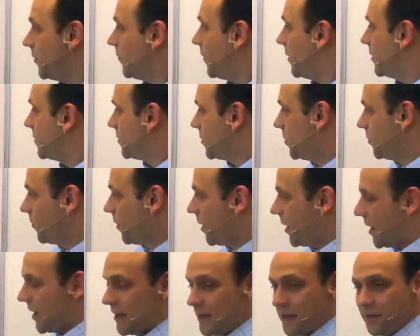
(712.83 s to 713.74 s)
if it's
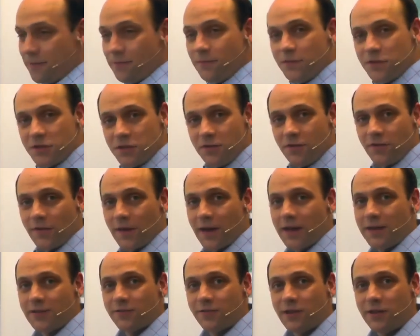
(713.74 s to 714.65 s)
two, any
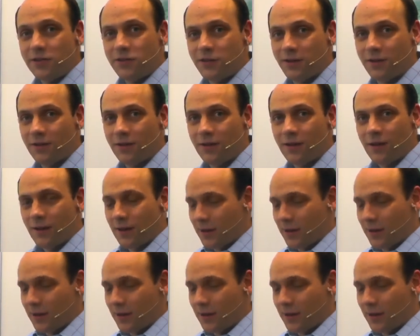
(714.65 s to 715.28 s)
two-phase region,